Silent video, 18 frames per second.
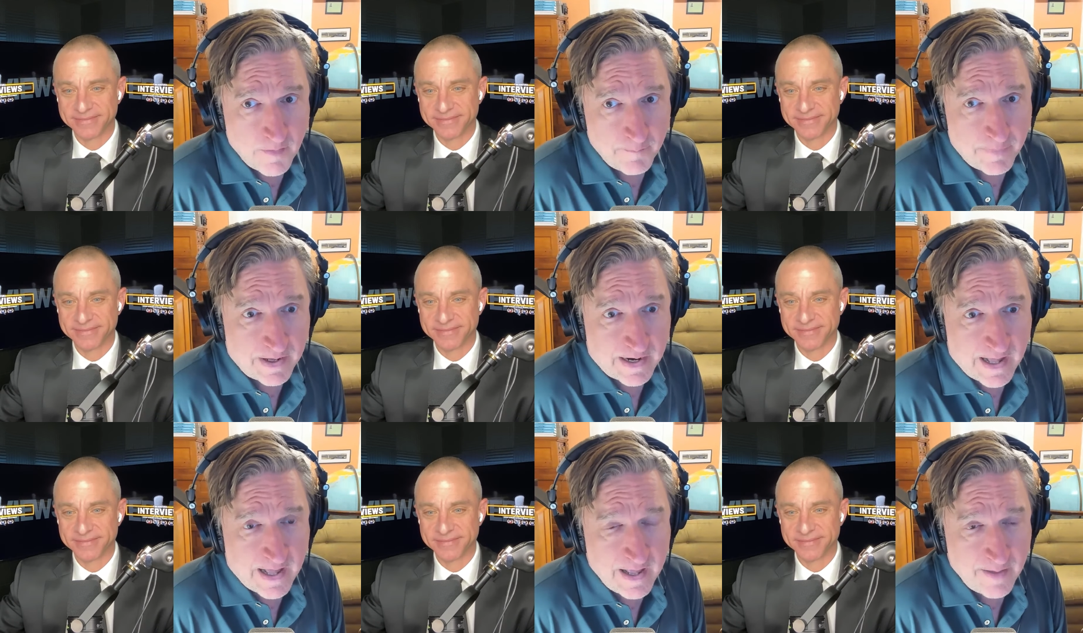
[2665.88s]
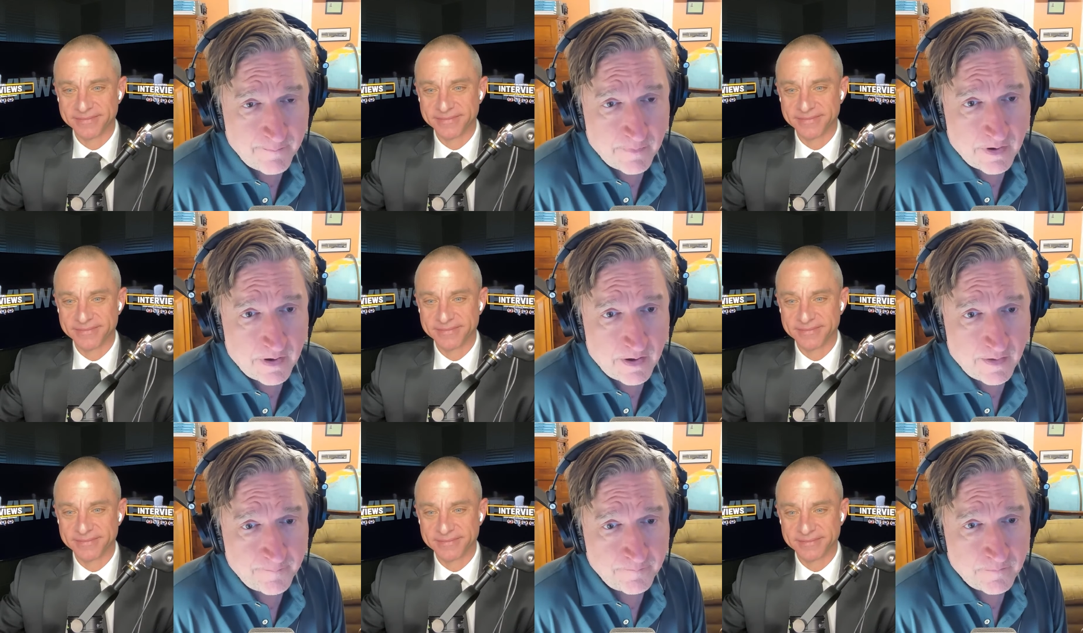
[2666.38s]
Speaker 1: but I'm
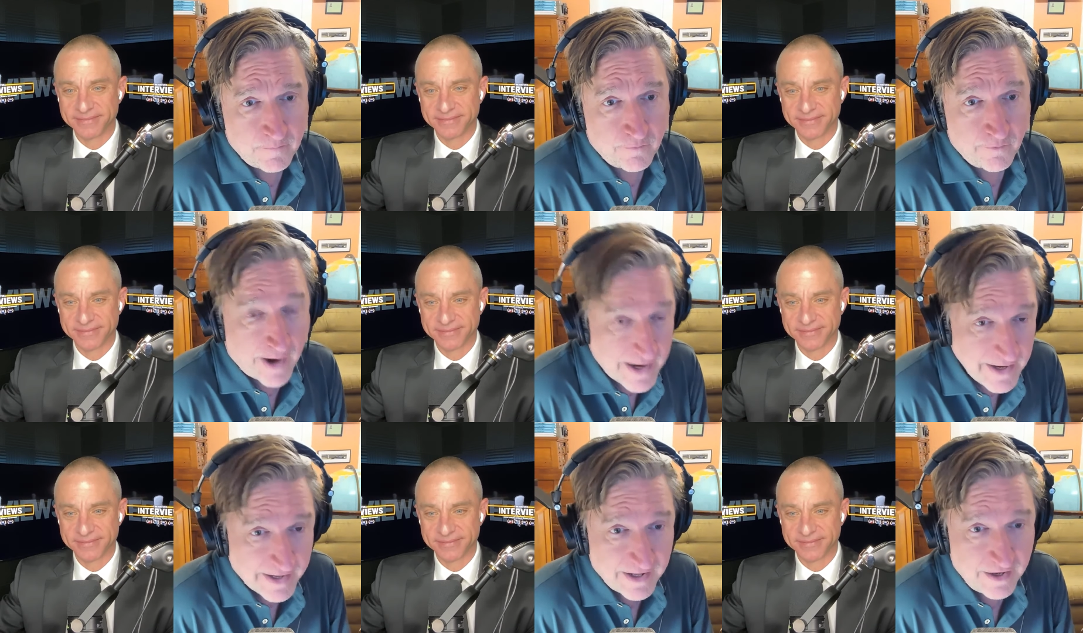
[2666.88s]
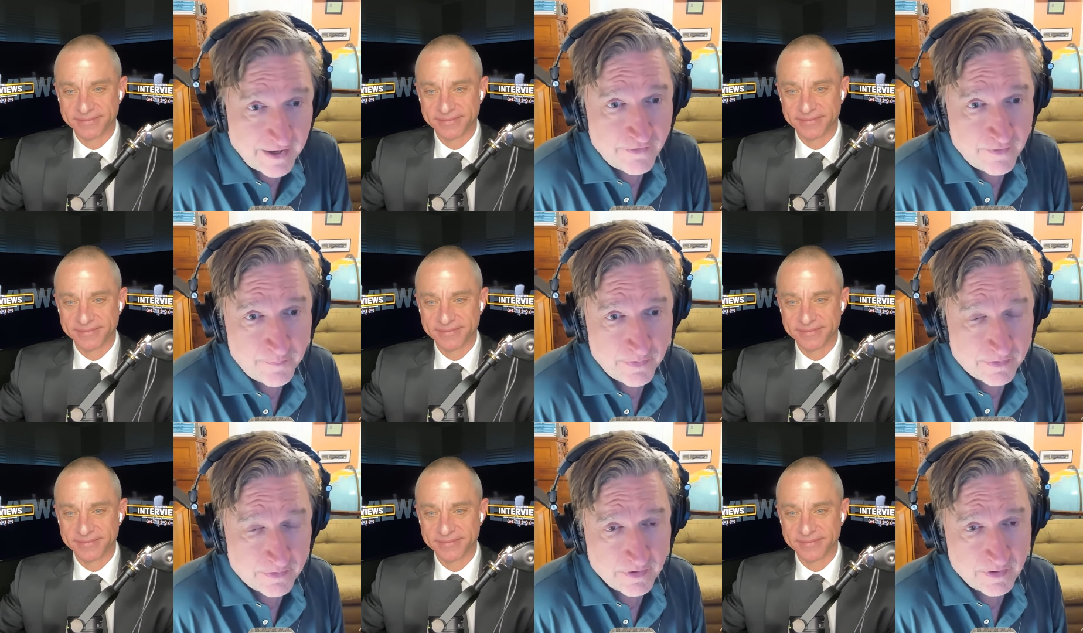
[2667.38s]
um, writing another
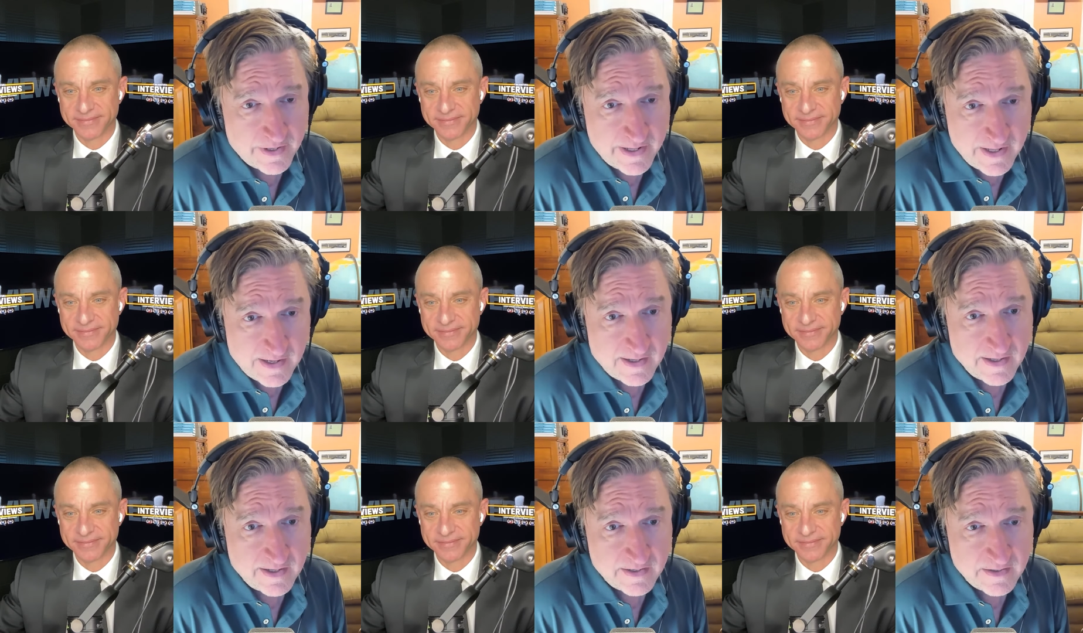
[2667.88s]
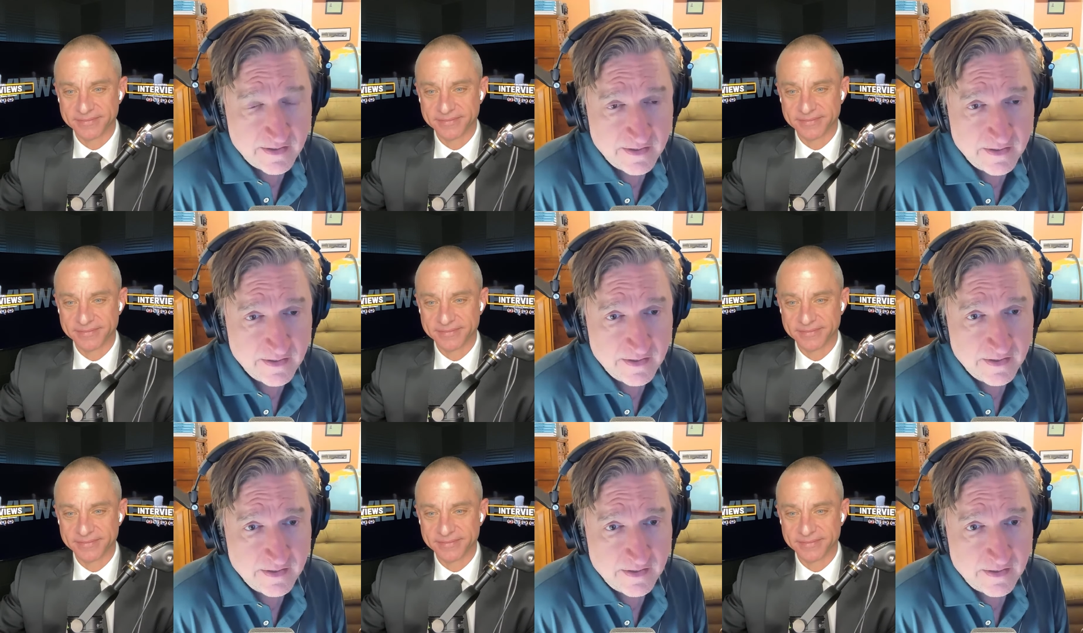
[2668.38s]
book on AI
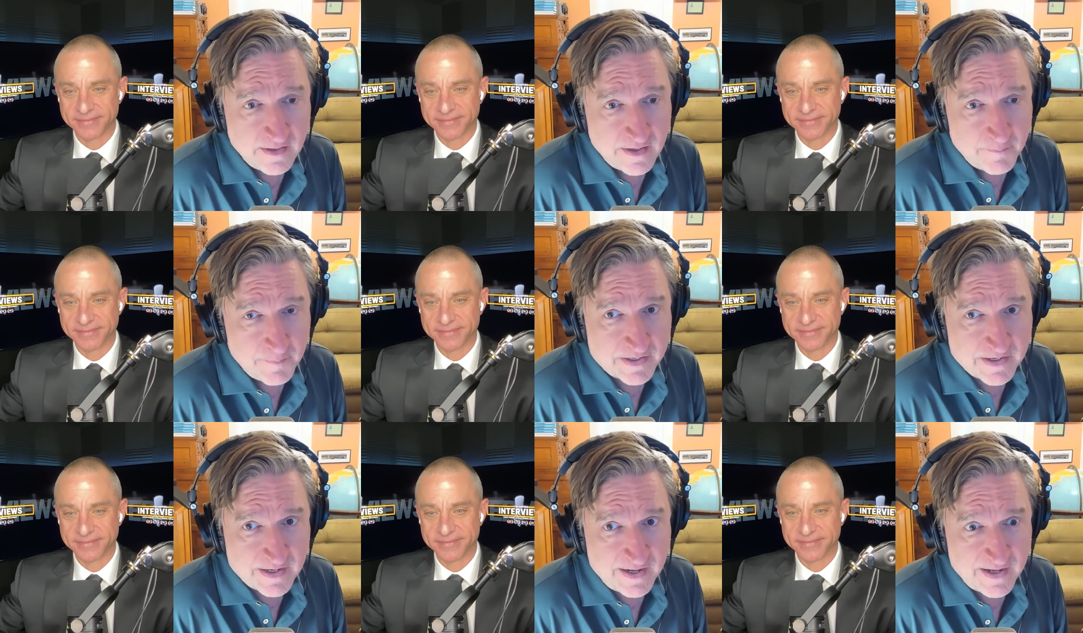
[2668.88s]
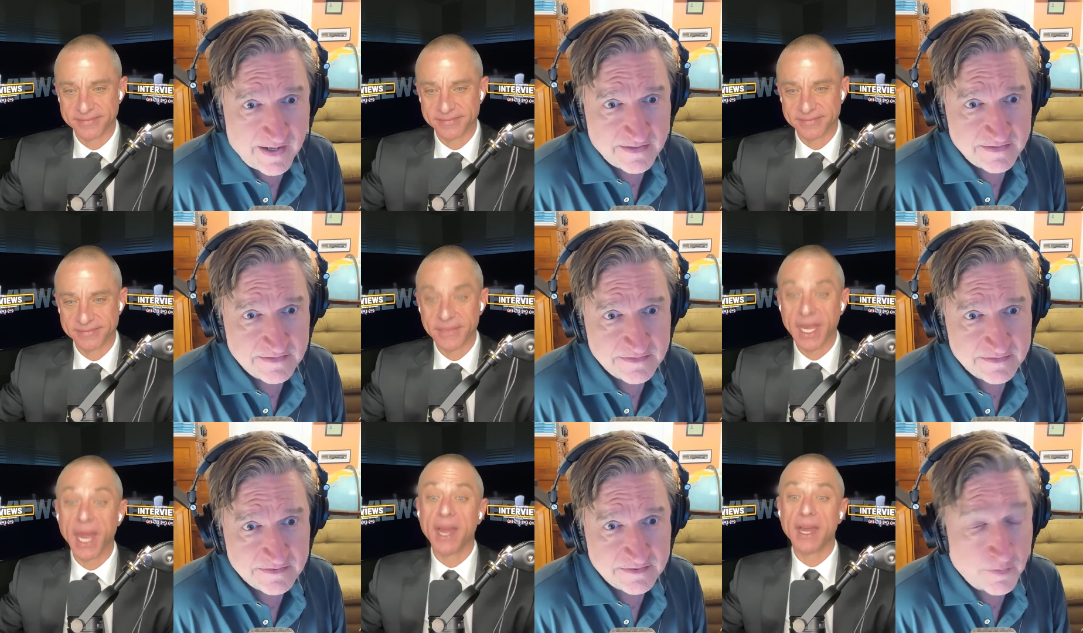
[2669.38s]
because ah.